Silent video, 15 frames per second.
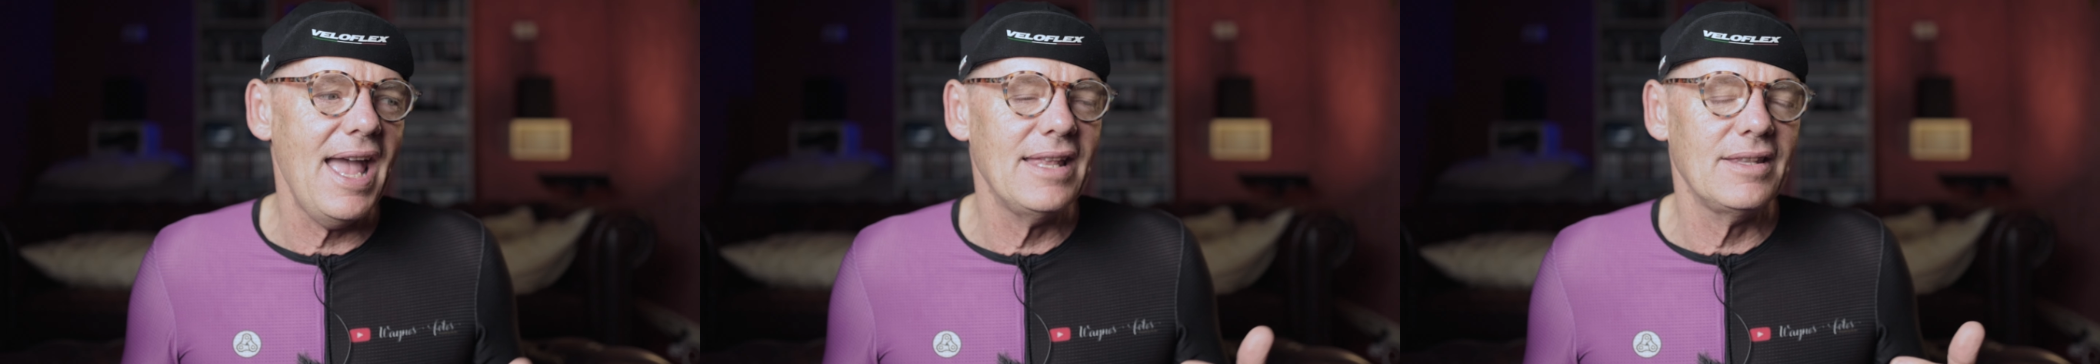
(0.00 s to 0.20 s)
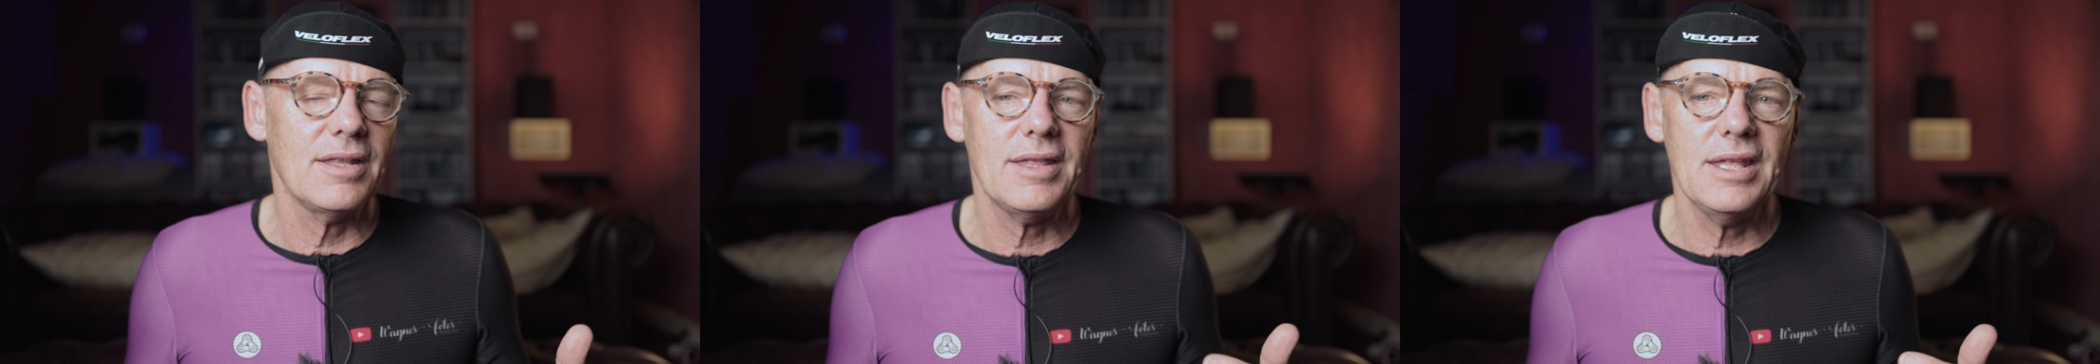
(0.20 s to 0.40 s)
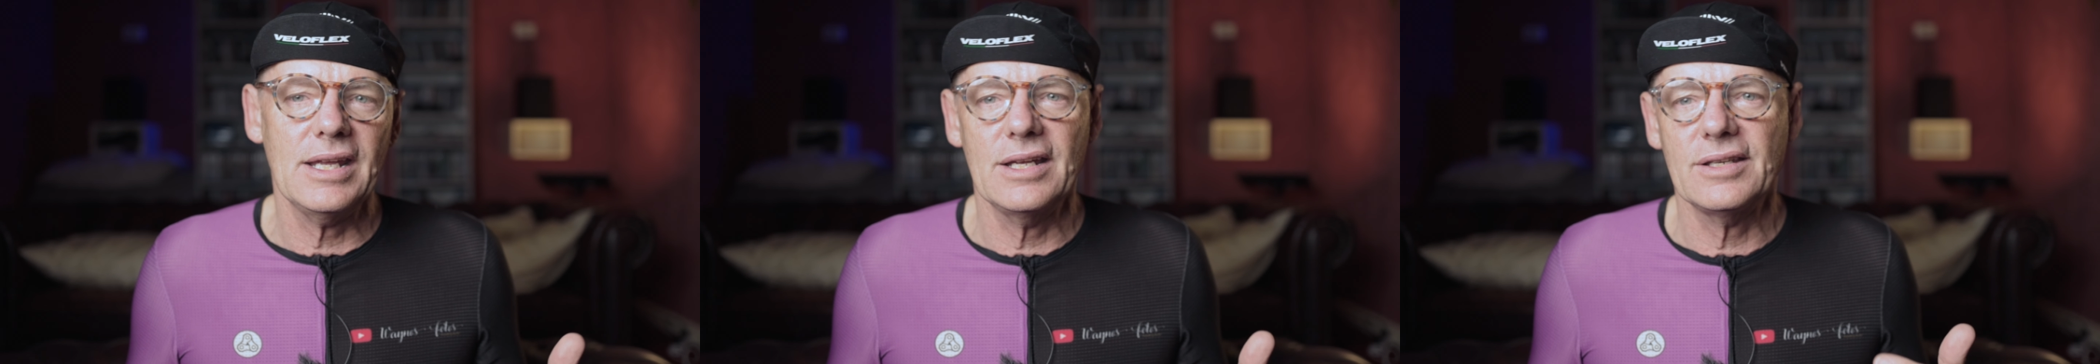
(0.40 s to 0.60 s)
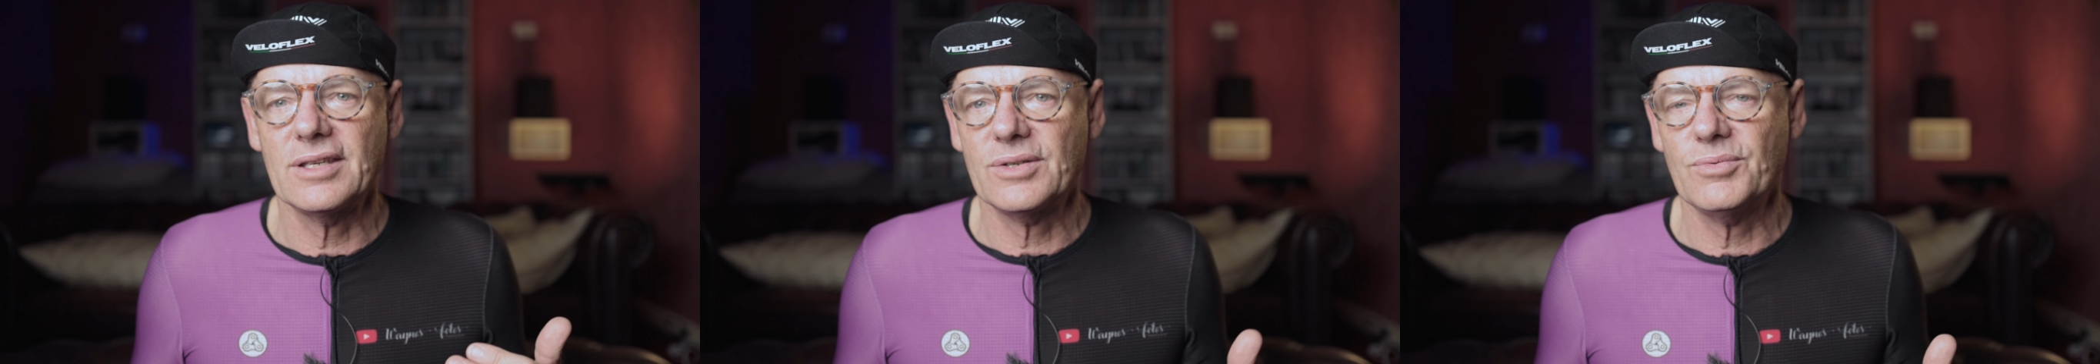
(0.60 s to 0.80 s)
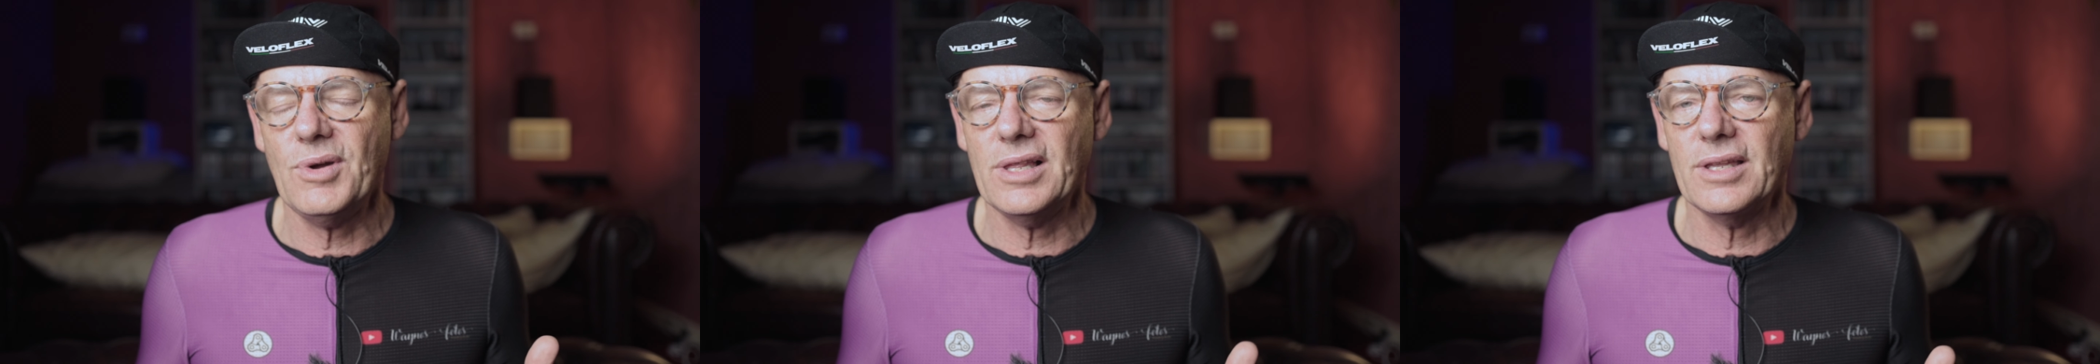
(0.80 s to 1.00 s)
And the thing is,
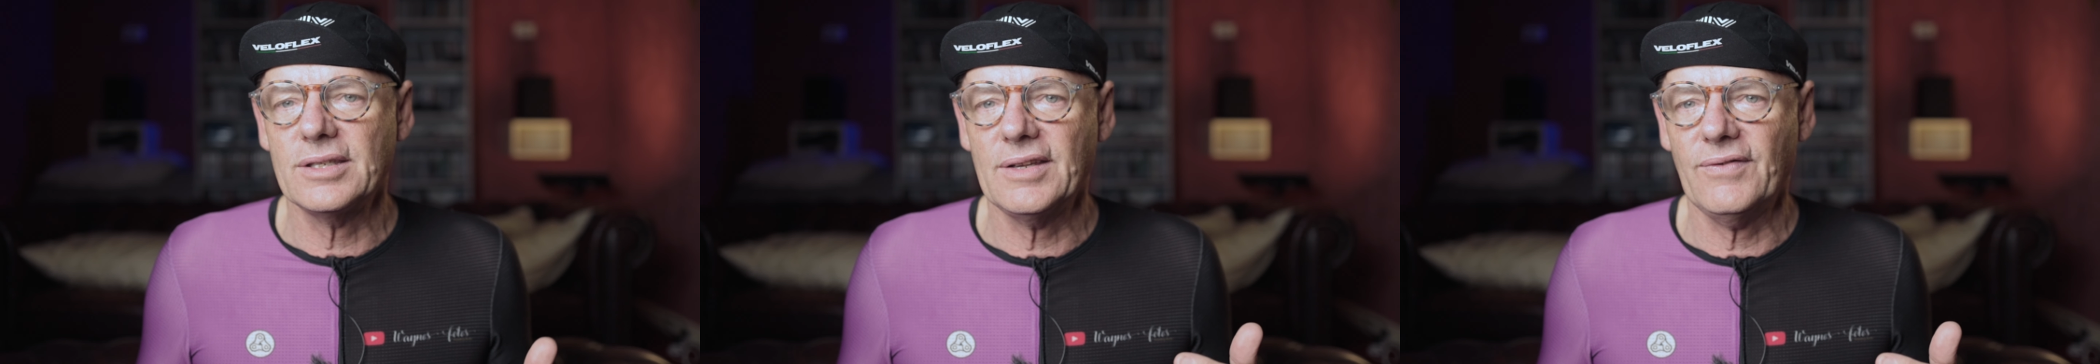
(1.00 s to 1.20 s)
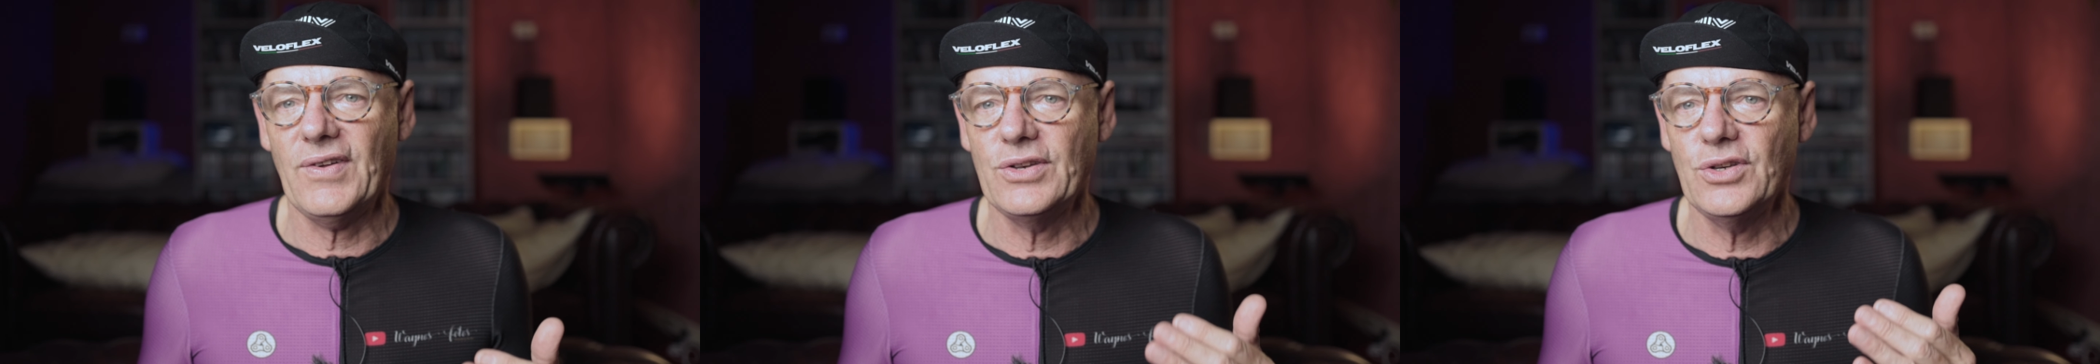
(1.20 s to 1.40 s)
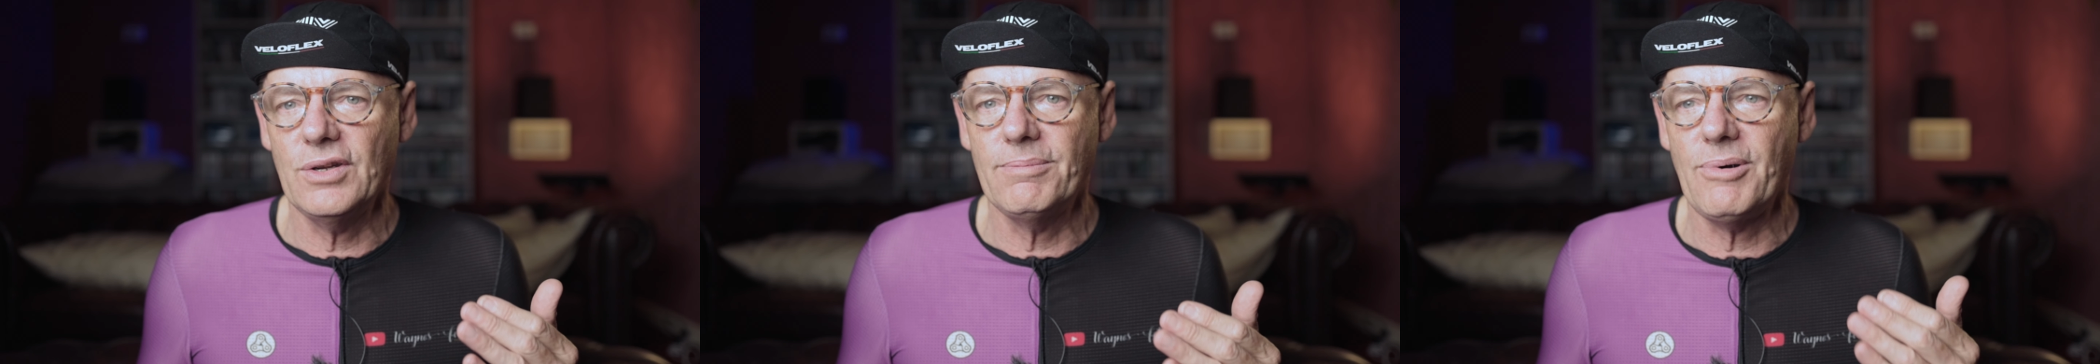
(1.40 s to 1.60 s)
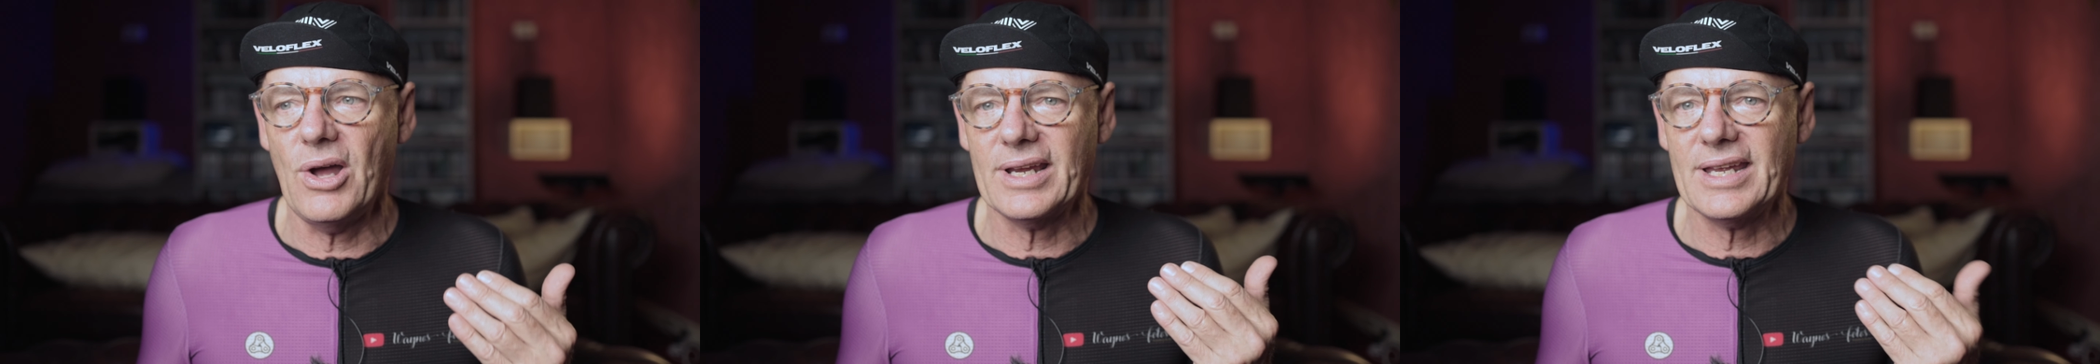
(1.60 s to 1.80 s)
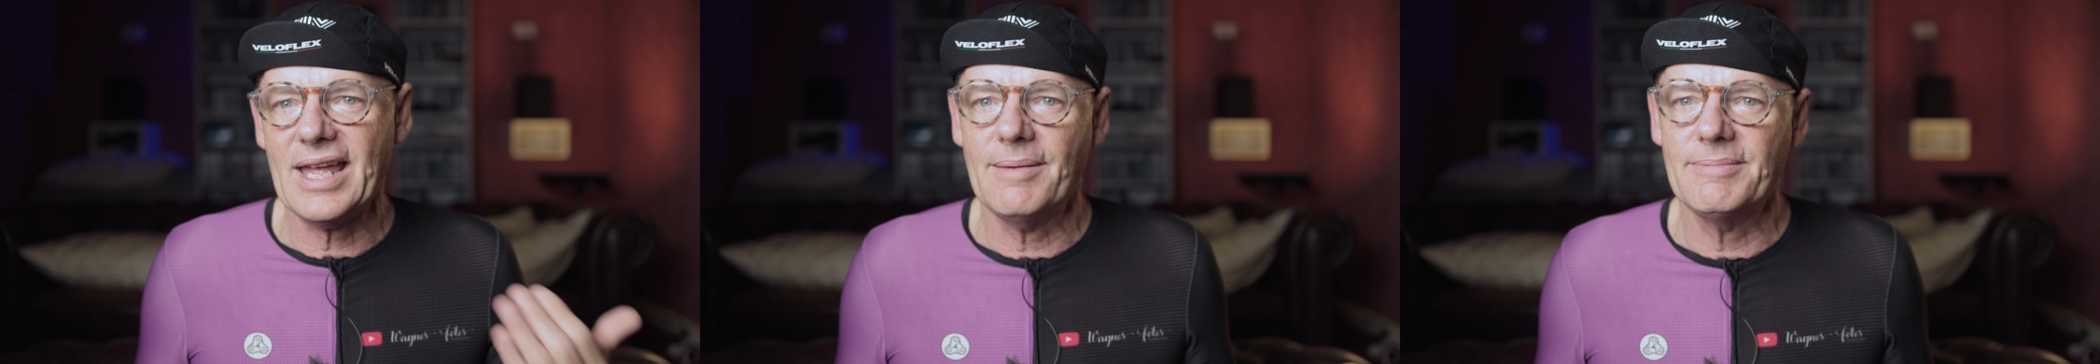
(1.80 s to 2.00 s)
as well as if a new
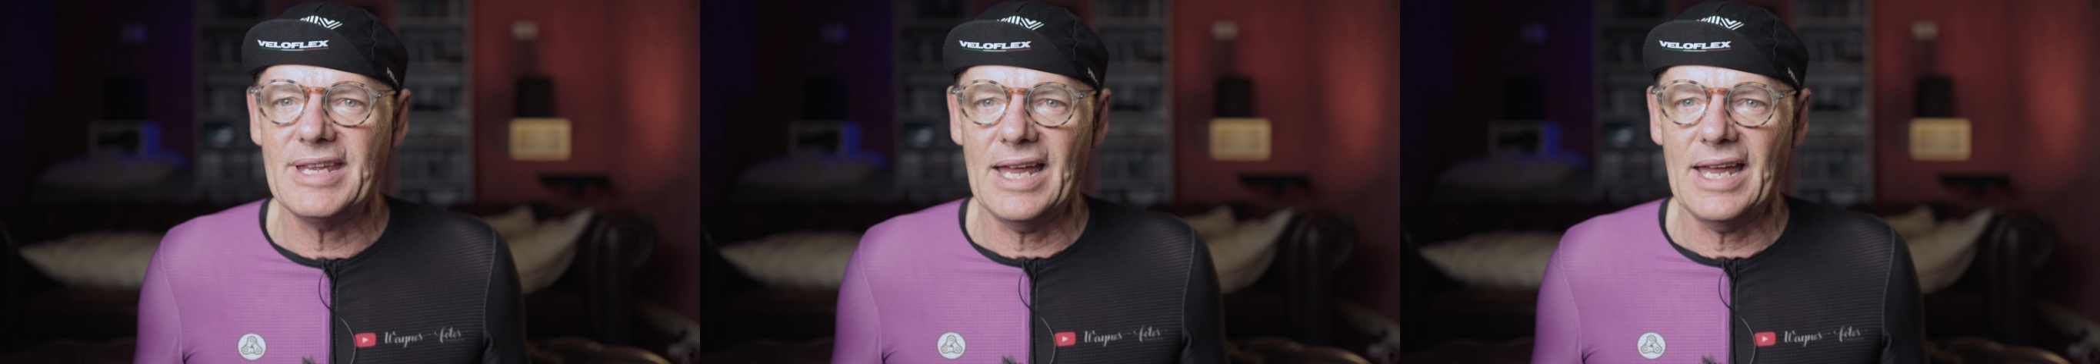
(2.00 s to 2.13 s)
bike comes